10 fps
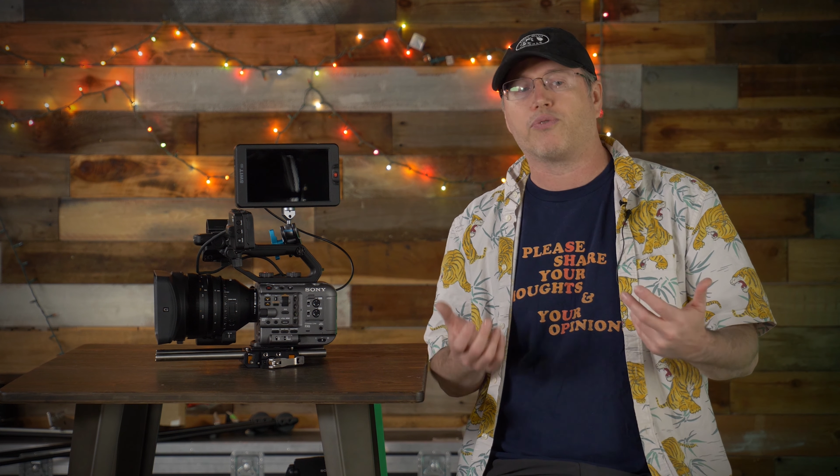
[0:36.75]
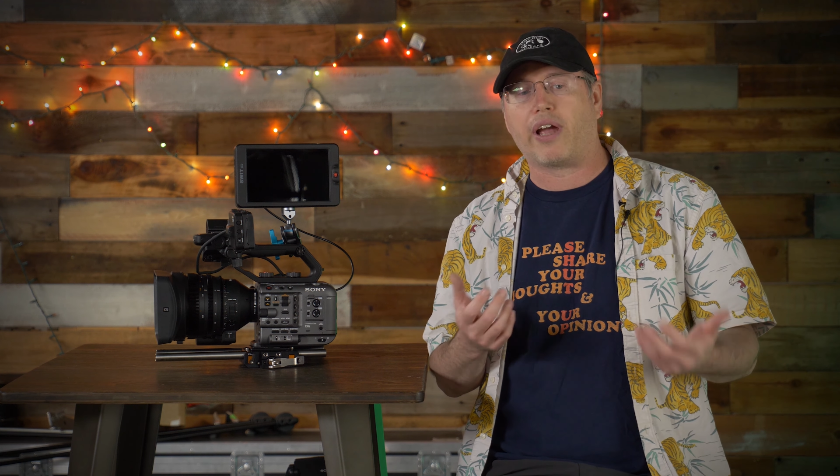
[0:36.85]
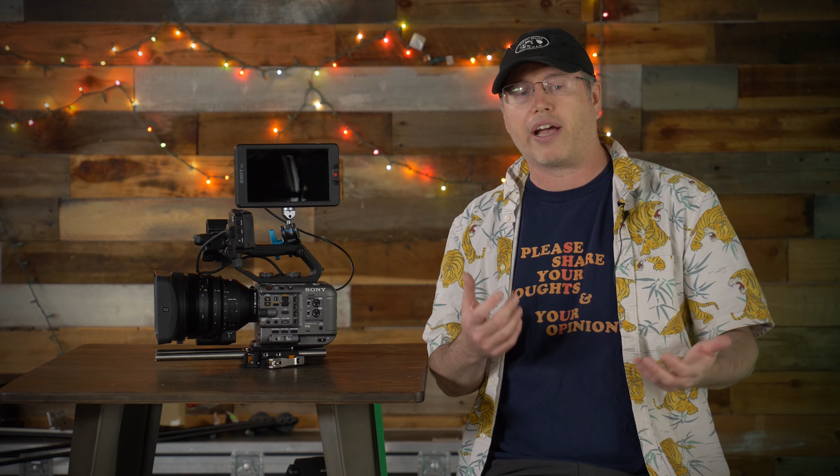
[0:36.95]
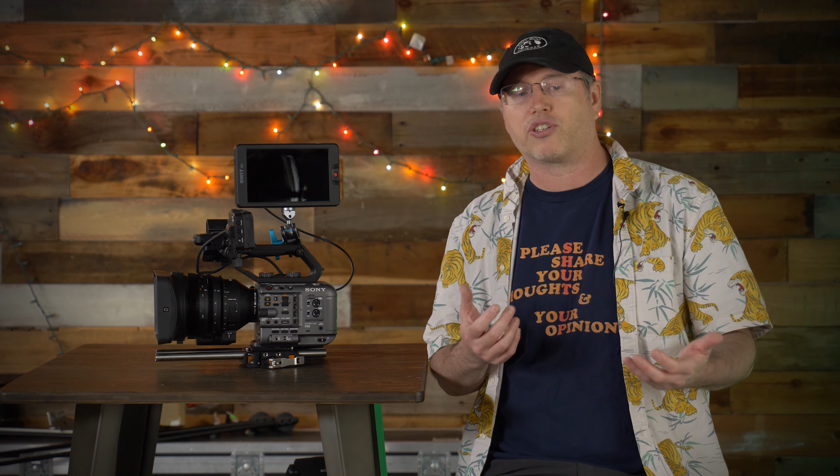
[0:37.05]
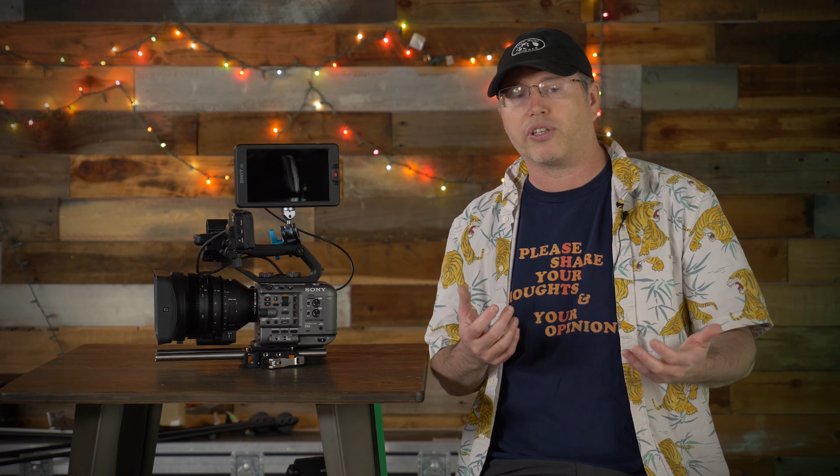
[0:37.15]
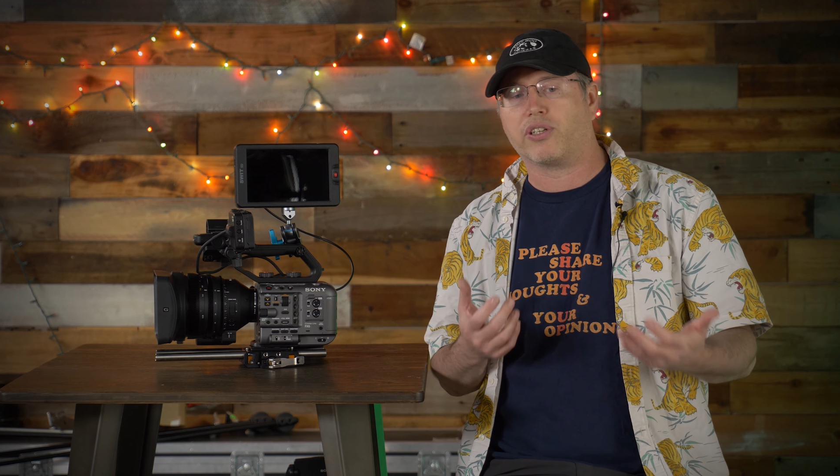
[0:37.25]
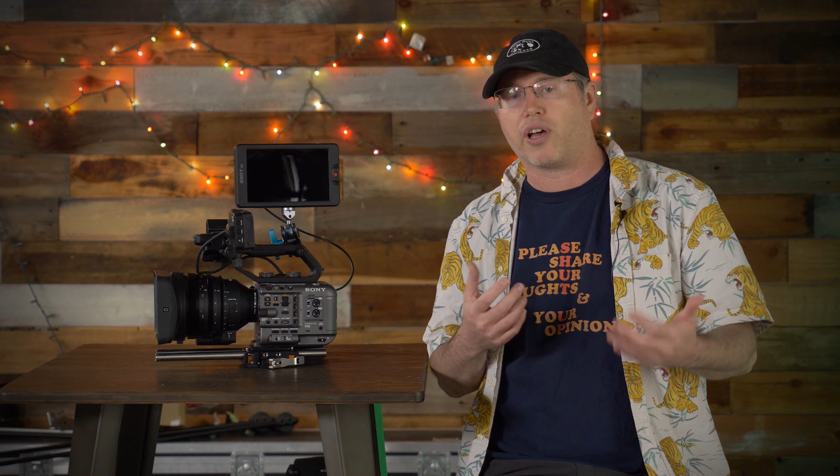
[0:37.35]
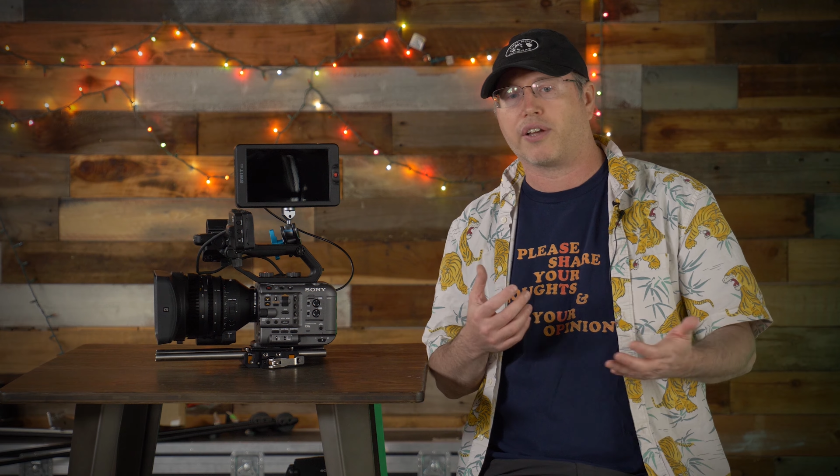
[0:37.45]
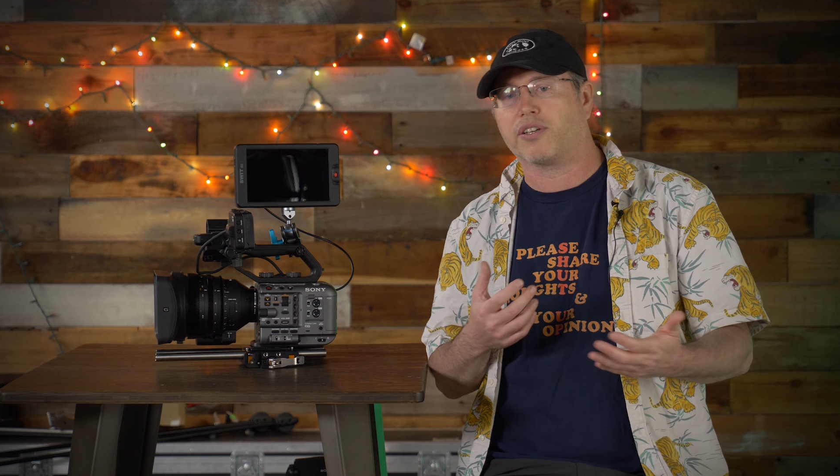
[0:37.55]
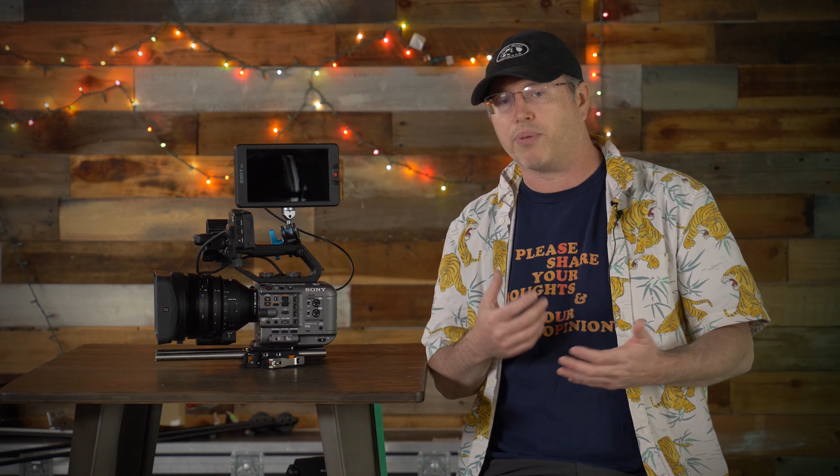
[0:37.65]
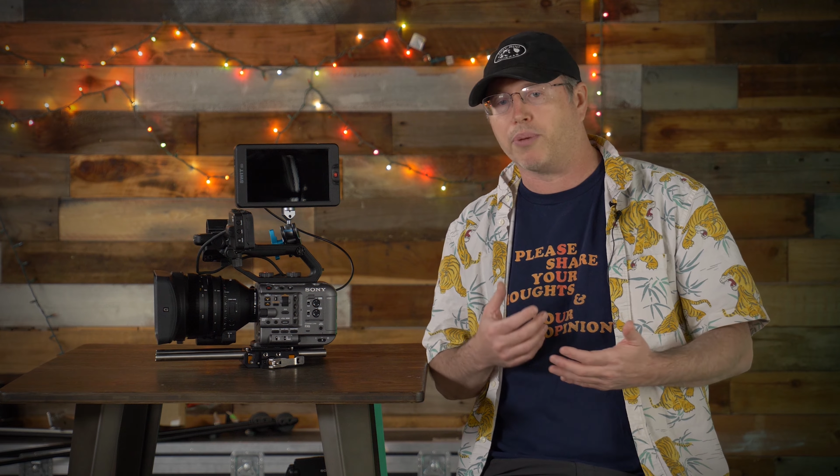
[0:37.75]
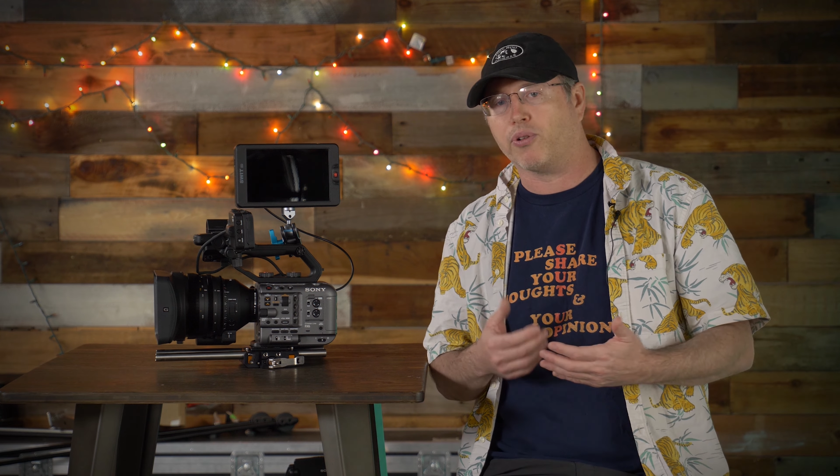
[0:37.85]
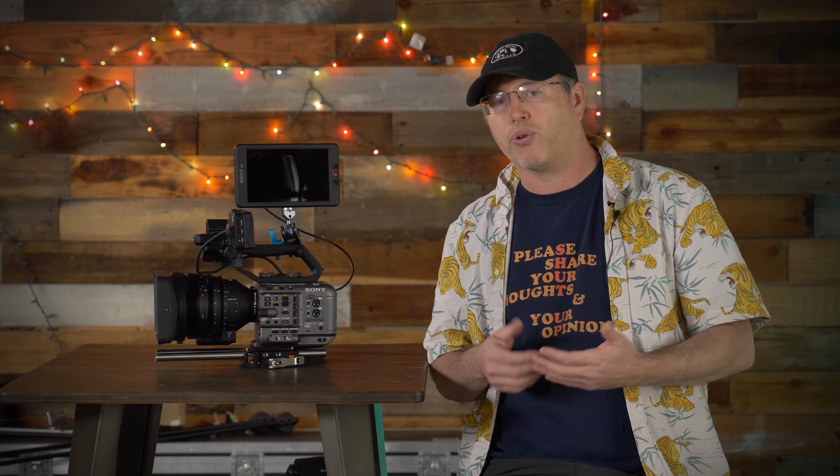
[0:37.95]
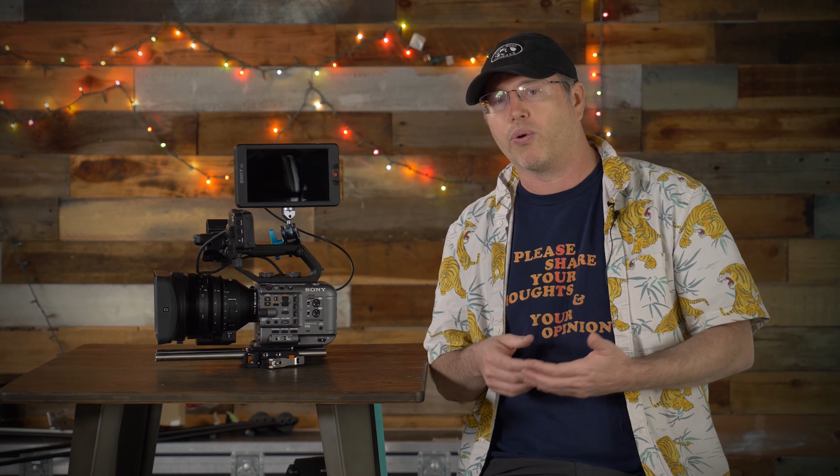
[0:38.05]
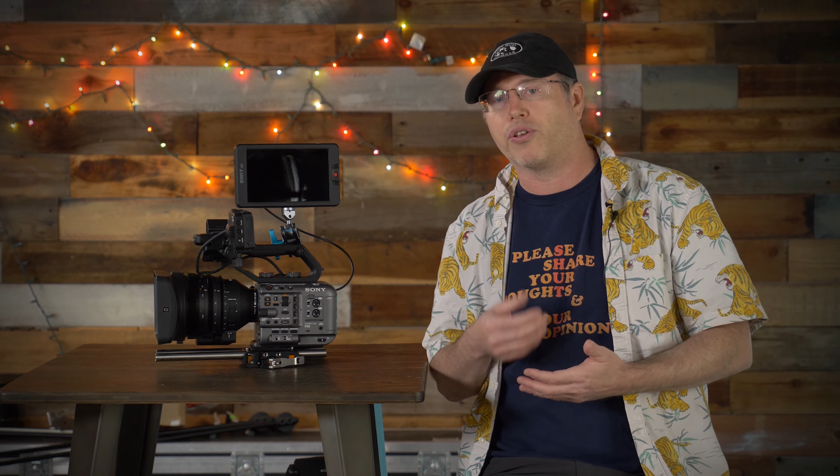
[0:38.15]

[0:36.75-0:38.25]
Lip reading: for actually talking to people who are